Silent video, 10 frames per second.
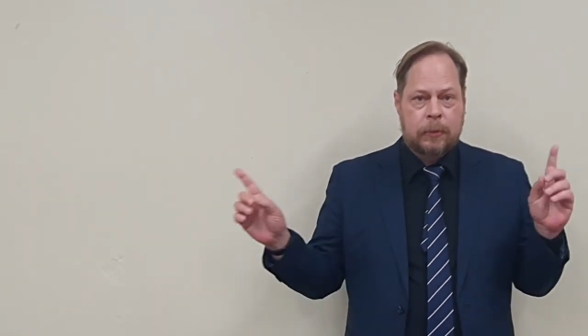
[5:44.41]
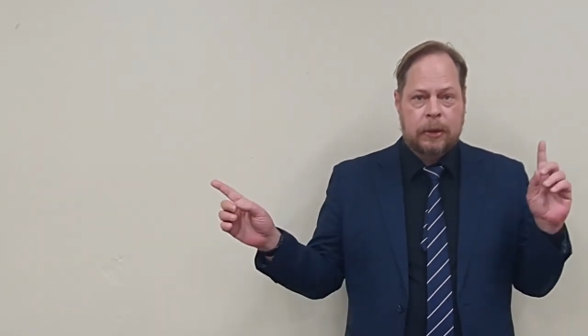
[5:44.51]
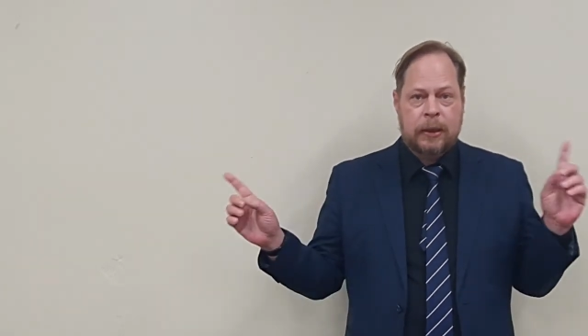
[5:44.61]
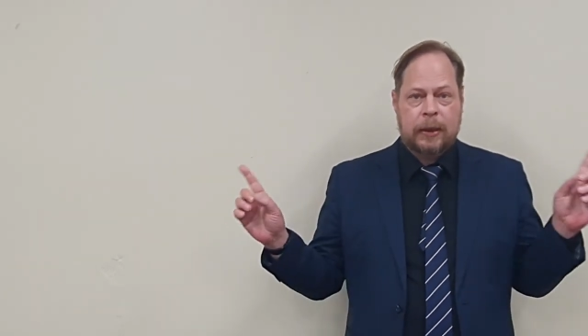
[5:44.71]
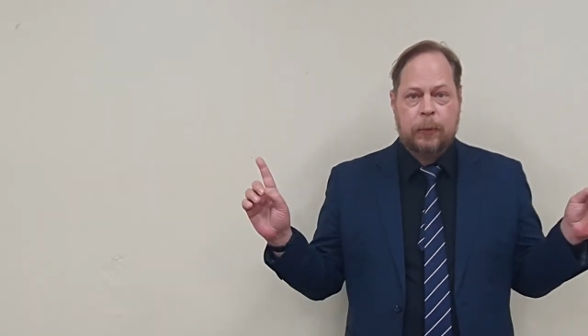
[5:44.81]

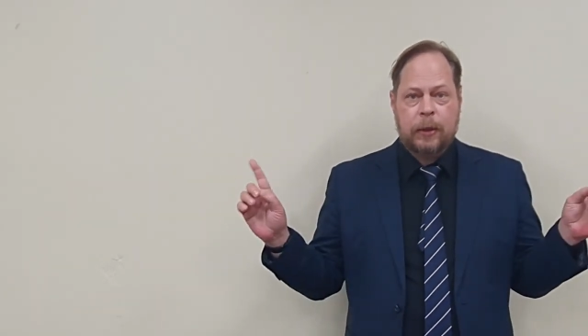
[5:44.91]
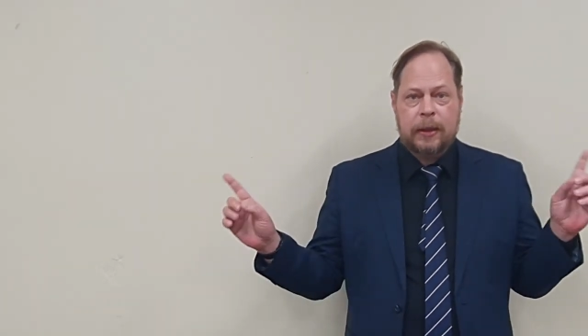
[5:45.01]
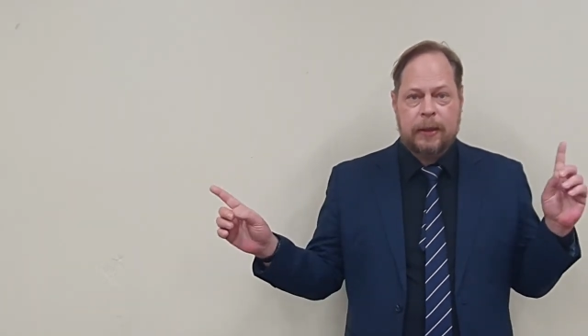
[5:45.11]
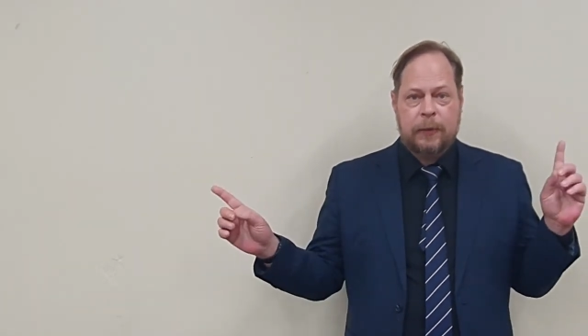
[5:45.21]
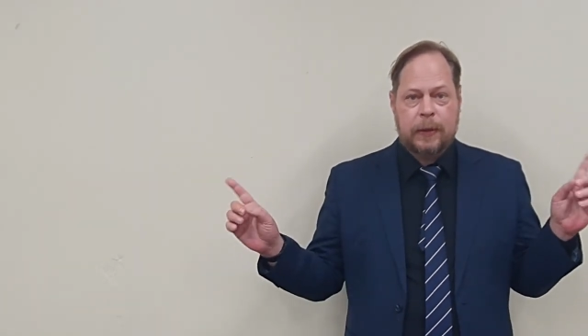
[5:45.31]
Click one of
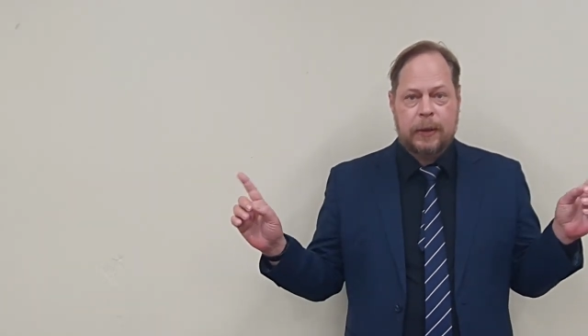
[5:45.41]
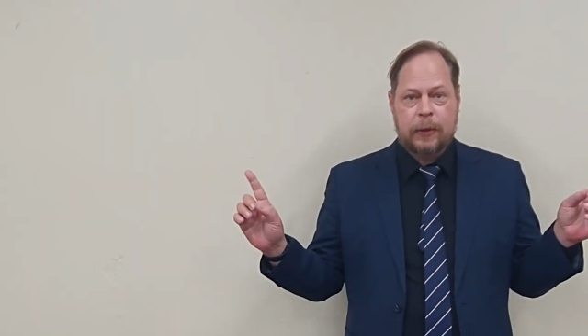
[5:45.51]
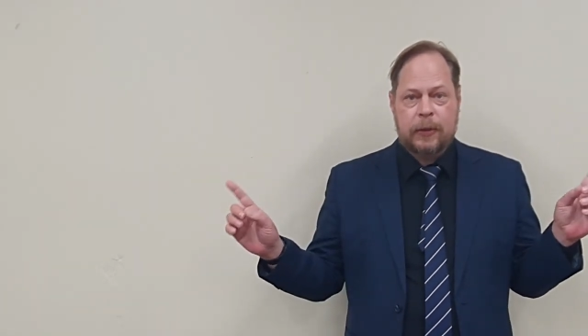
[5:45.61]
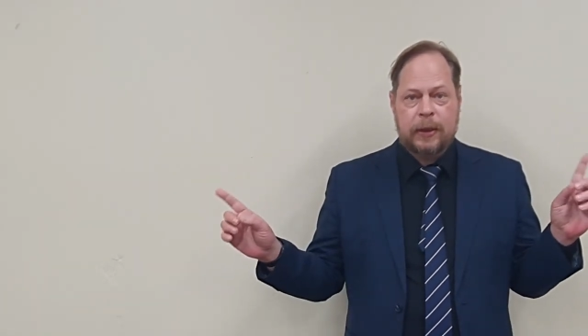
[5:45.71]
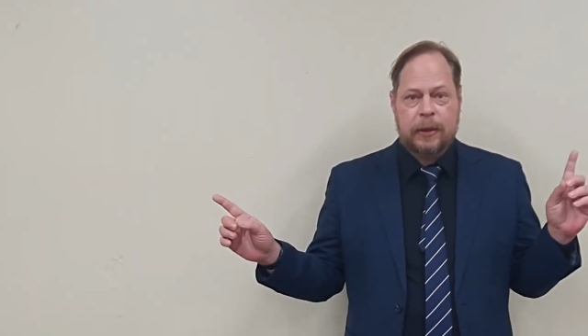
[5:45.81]
these
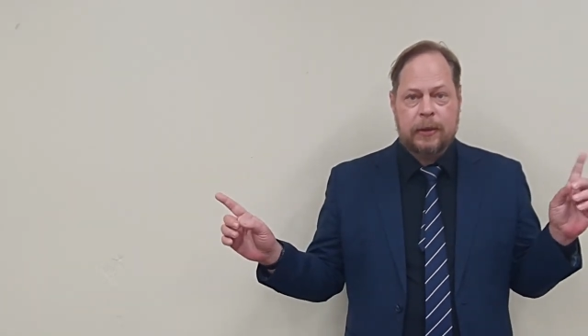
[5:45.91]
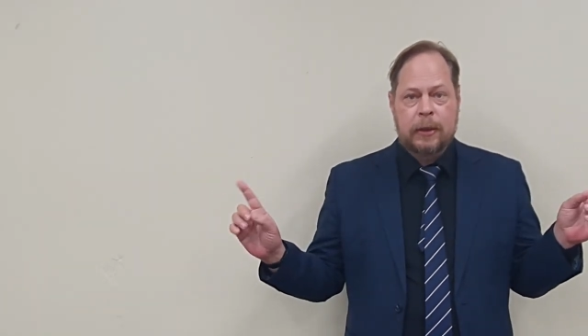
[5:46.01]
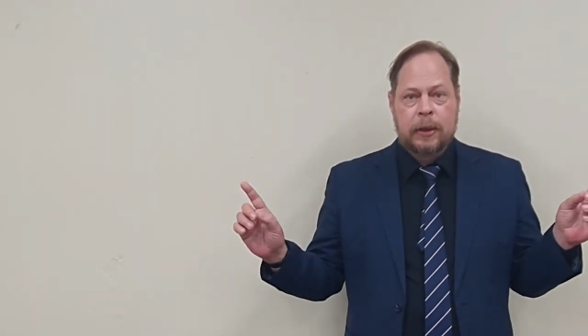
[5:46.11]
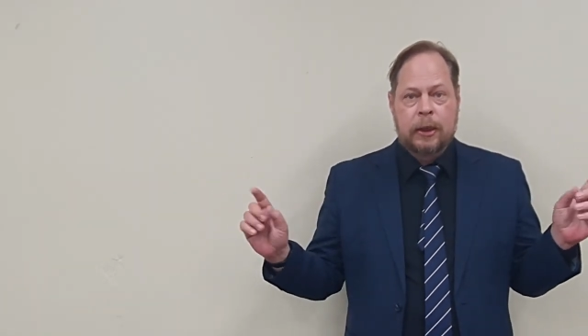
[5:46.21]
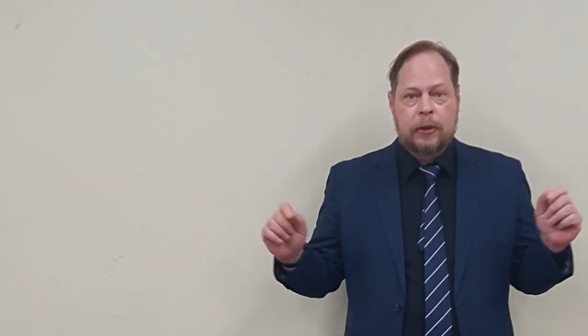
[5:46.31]
videos here
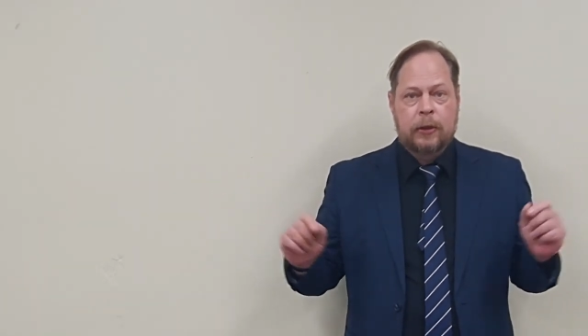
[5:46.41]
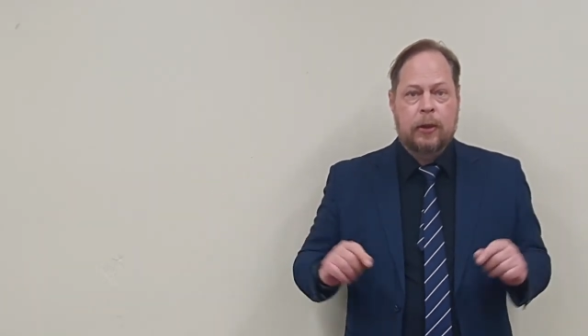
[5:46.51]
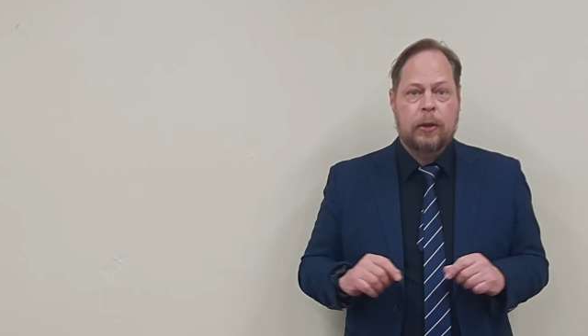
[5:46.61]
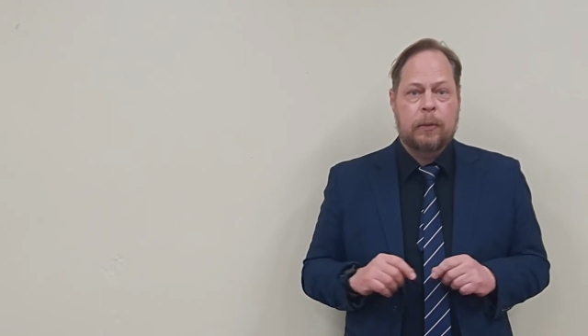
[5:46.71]
to learn